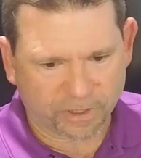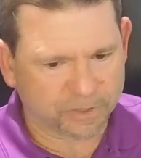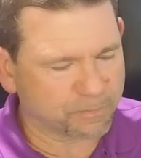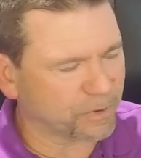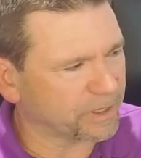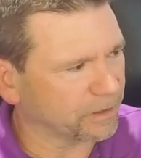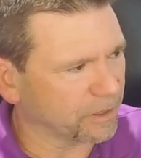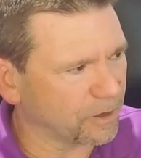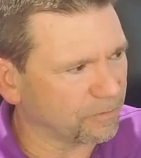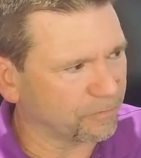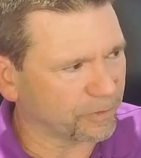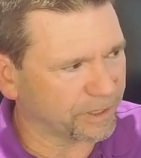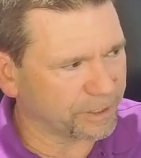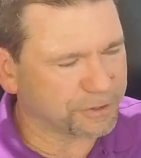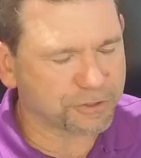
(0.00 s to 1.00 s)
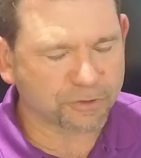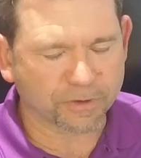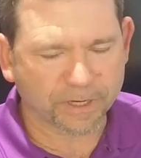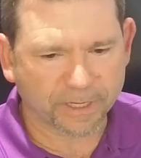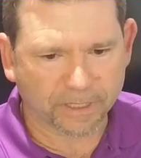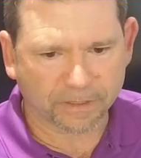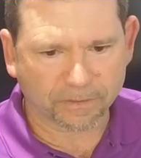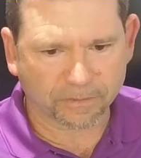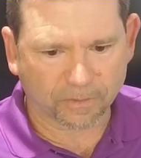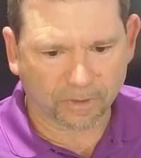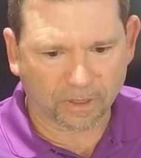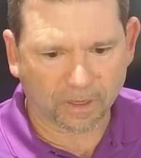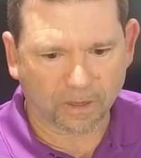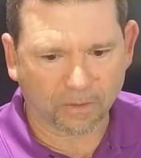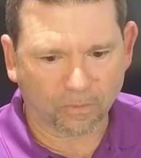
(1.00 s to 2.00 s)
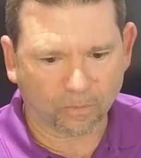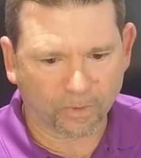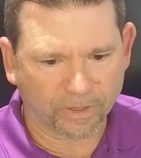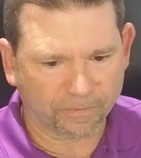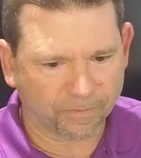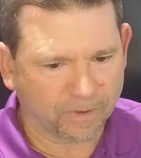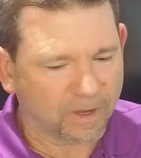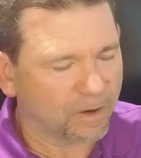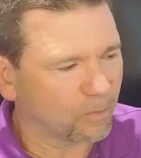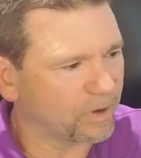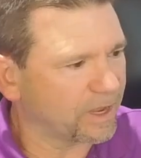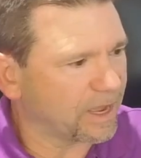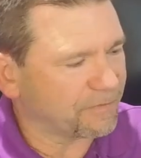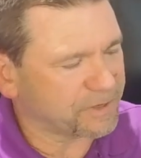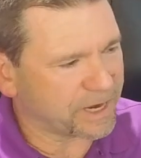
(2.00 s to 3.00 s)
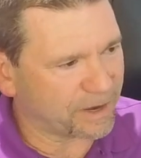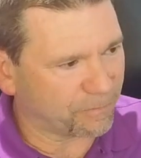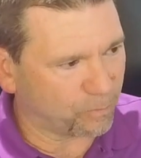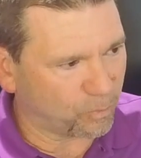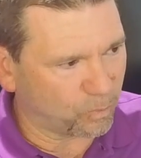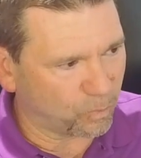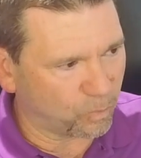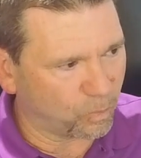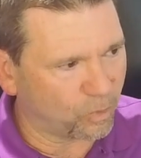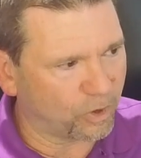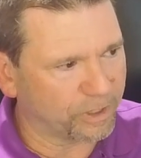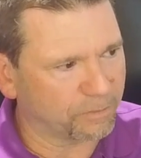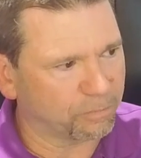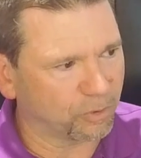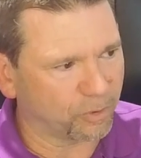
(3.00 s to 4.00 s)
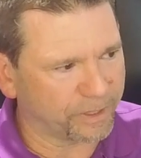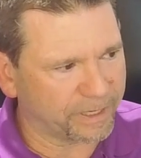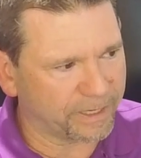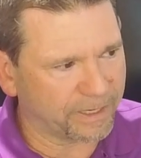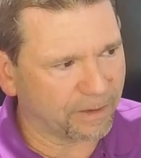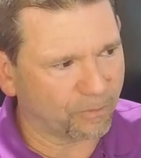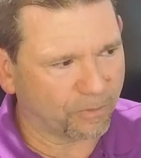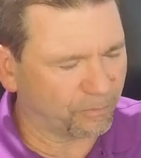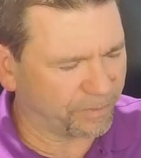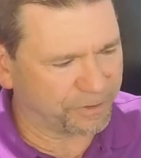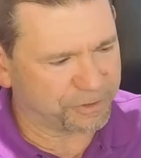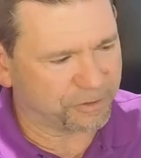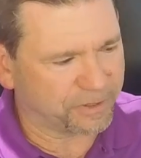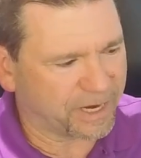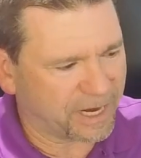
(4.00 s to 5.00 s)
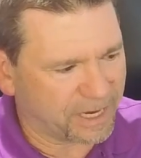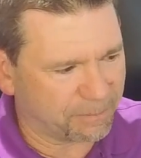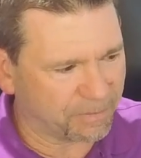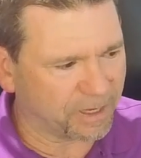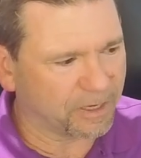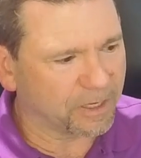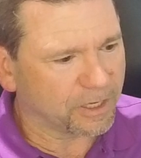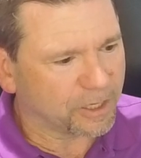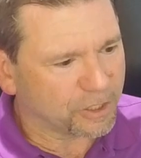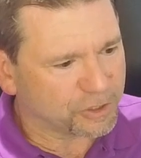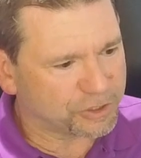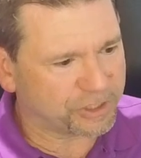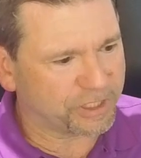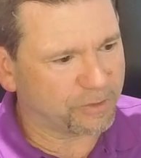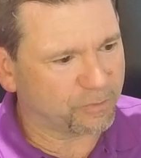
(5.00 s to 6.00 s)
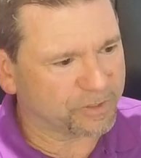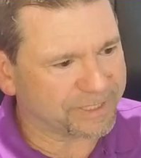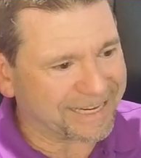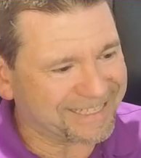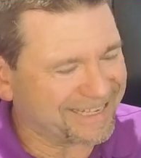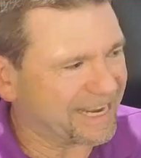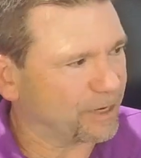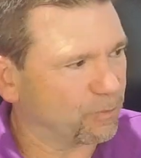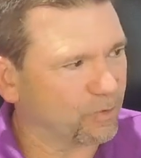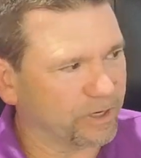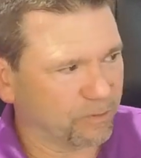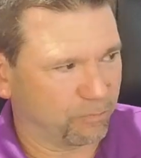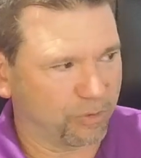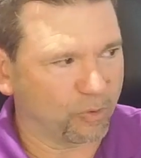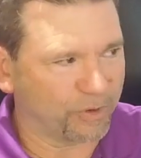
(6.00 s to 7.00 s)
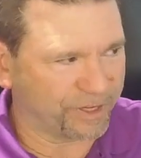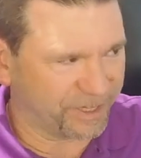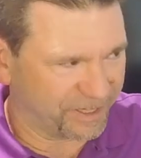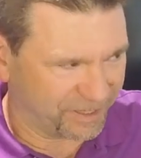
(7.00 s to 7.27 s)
is pretty low for the industry, and we have one employee. I won't mention her name, but she was a day one employee.